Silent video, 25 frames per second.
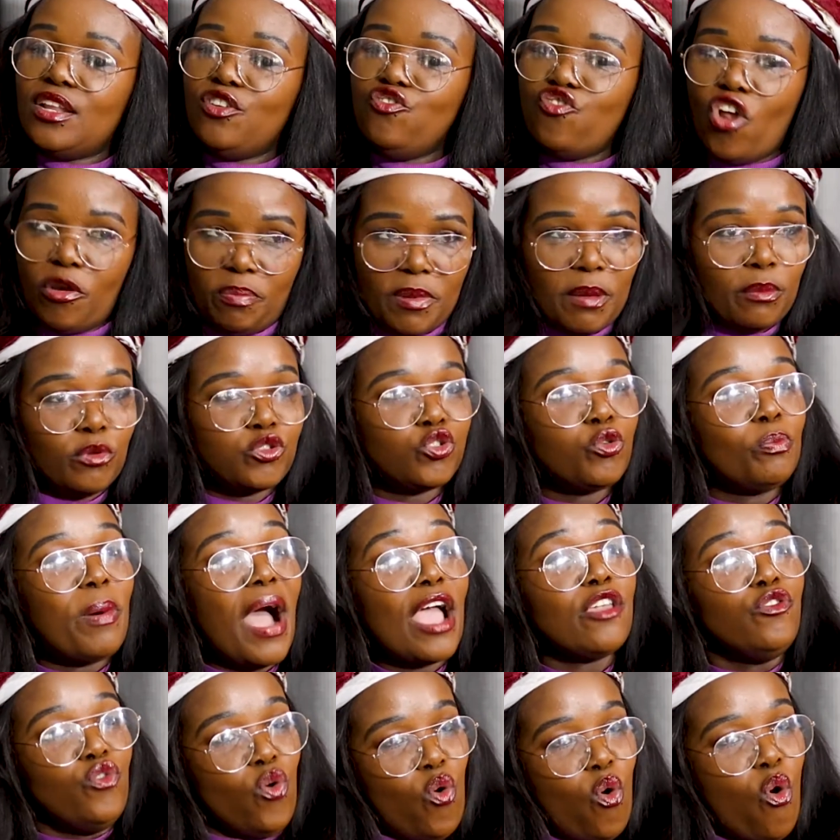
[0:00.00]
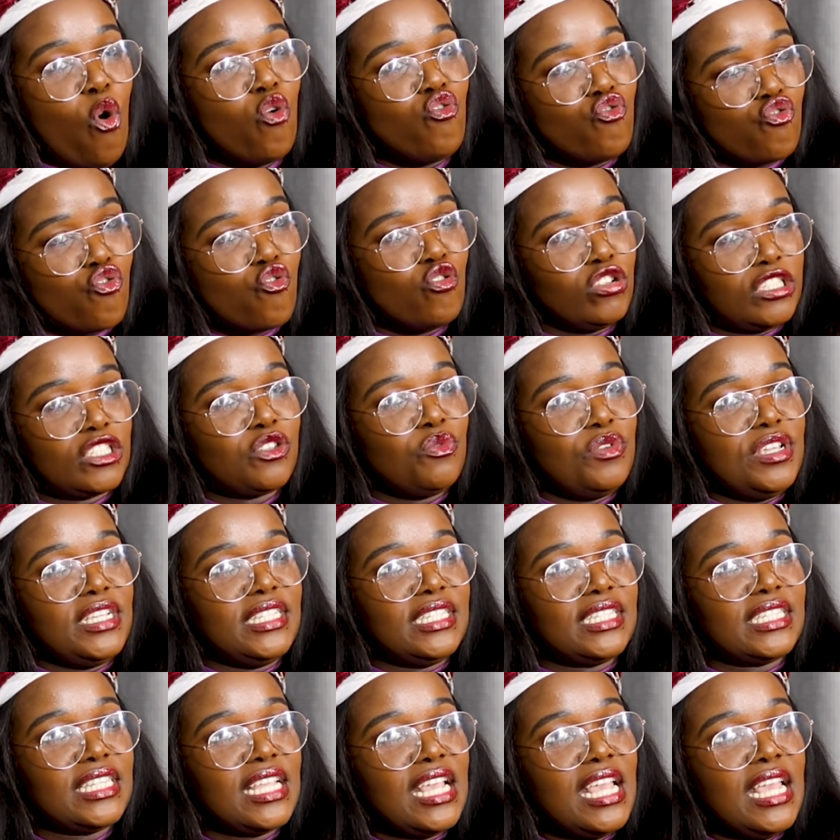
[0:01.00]
not be able to buy your own
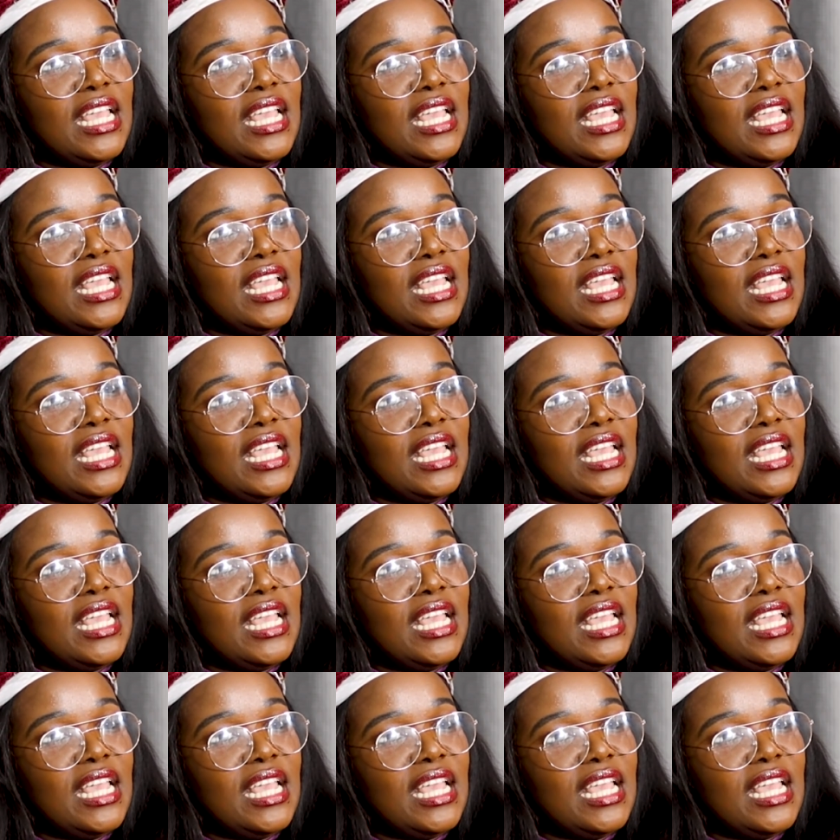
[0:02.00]
groceries,